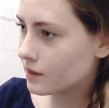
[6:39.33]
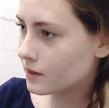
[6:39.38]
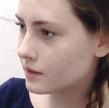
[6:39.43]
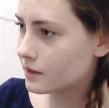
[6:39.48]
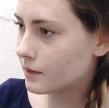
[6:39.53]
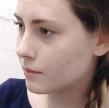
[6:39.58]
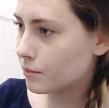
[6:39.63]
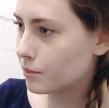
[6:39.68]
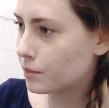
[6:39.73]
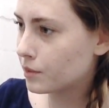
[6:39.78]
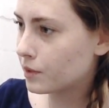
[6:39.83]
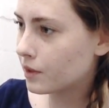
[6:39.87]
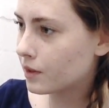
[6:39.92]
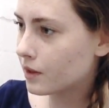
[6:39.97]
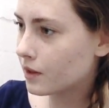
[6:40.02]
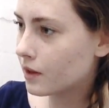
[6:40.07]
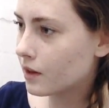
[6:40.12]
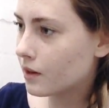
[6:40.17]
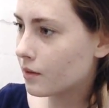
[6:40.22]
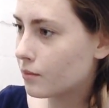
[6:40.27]

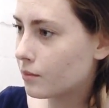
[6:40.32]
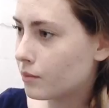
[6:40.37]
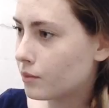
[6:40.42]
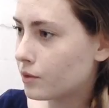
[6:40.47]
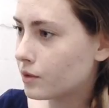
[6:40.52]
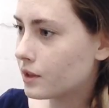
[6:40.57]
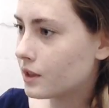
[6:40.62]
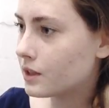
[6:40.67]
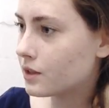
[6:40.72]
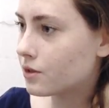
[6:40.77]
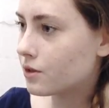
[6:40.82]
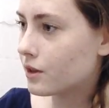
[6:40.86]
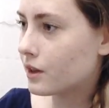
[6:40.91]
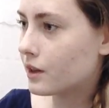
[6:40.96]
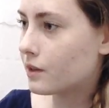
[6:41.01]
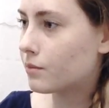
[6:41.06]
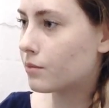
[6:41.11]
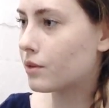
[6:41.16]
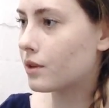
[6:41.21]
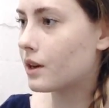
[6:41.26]
simpler
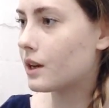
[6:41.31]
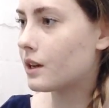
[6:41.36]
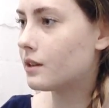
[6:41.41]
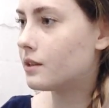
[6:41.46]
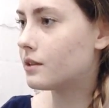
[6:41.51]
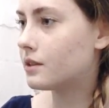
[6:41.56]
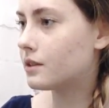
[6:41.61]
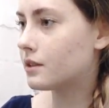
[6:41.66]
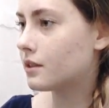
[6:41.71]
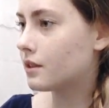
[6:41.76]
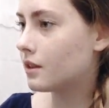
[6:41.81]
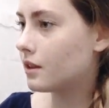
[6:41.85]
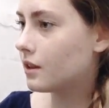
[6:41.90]
multi-strand braids.